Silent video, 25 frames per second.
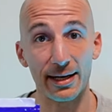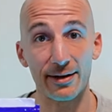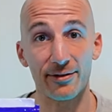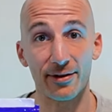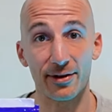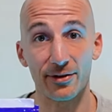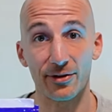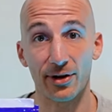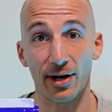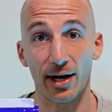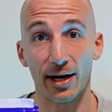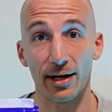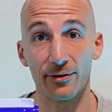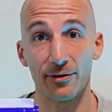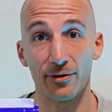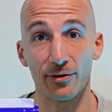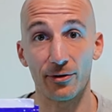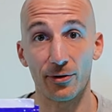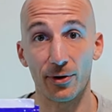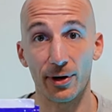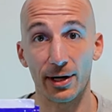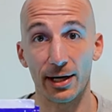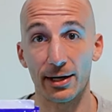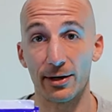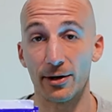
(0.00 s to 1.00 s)
such a
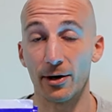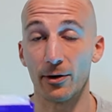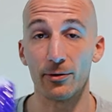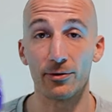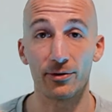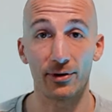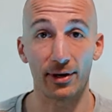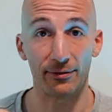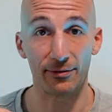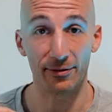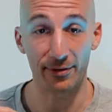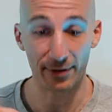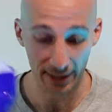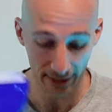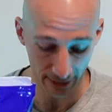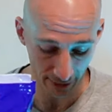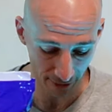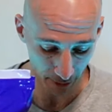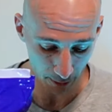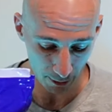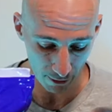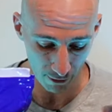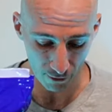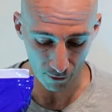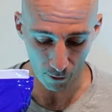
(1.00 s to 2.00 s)
concentrated dose, and I've seen this
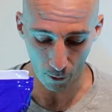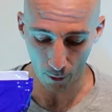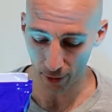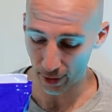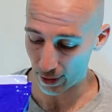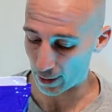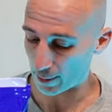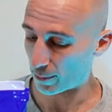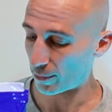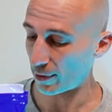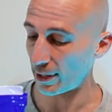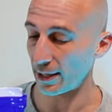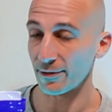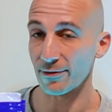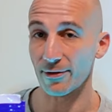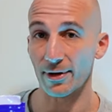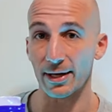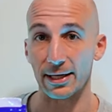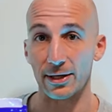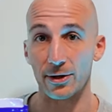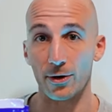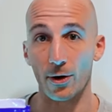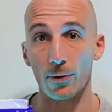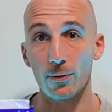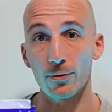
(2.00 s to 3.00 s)
before in brands
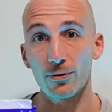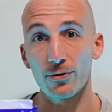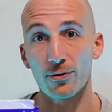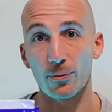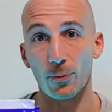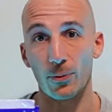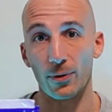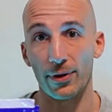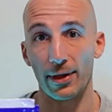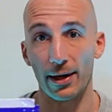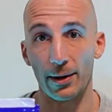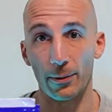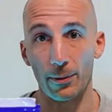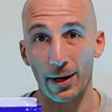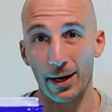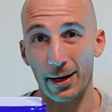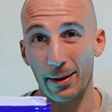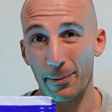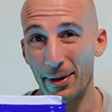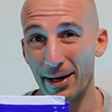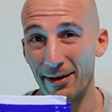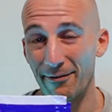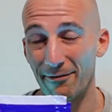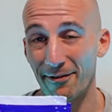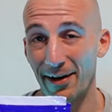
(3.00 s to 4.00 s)
like Ghost, where they
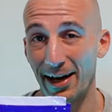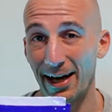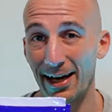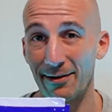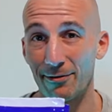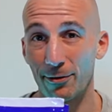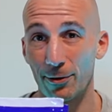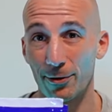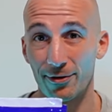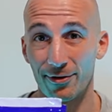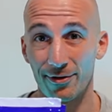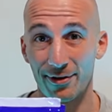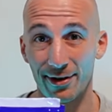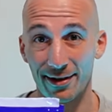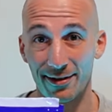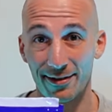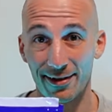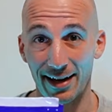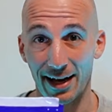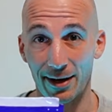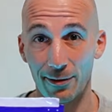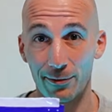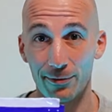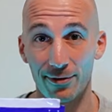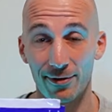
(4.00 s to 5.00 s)
recommend 5 or 6
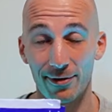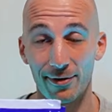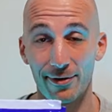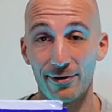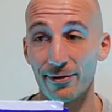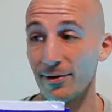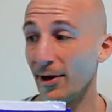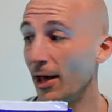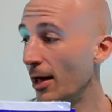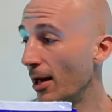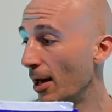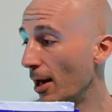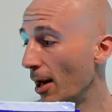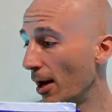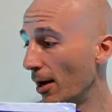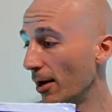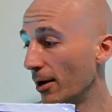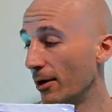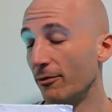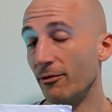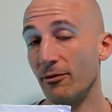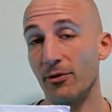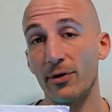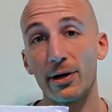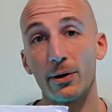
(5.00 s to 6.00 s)
ounces
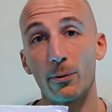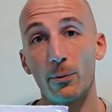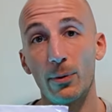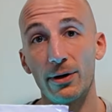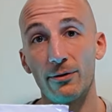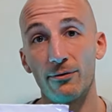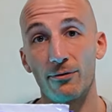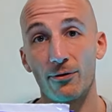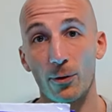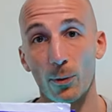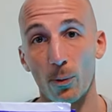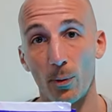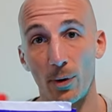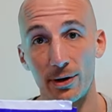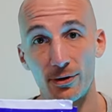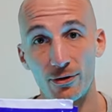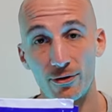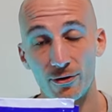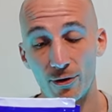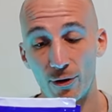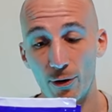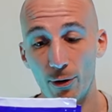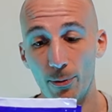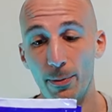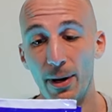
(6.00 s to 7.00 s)
of liquid for 1
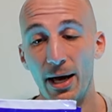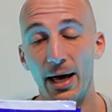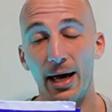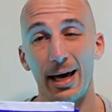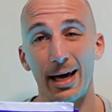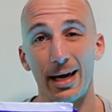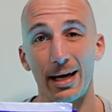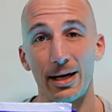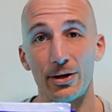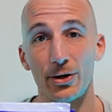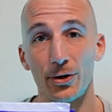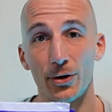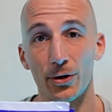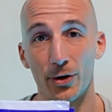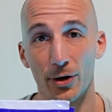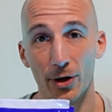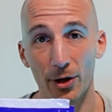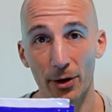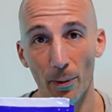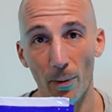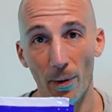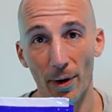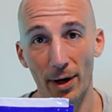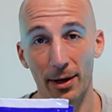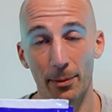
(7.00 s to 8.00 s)
scoop, you're
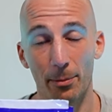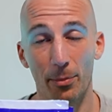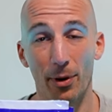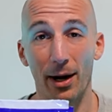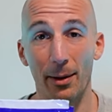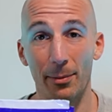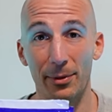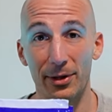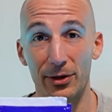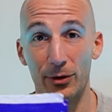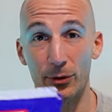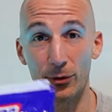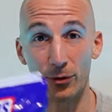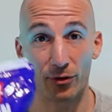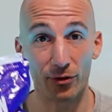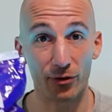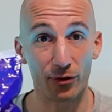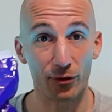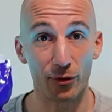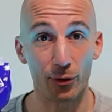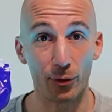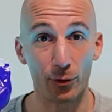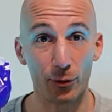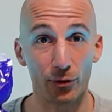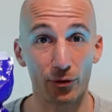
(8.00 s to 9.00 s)
gonna wanna probably use
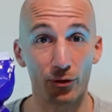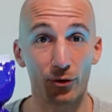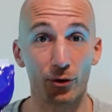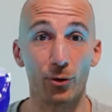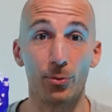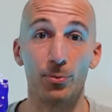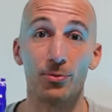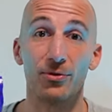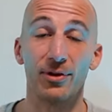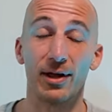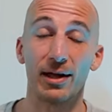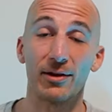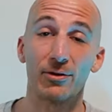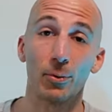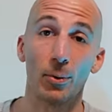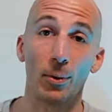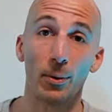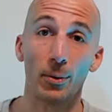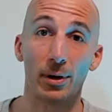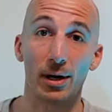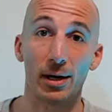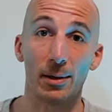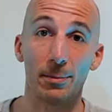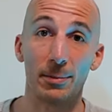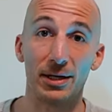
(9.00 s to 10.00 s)
2 scoops. That's what
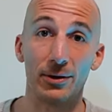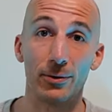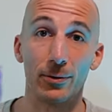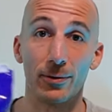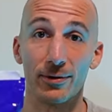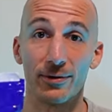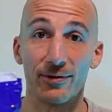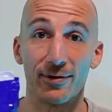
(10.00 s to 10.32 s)
we're gonna be doing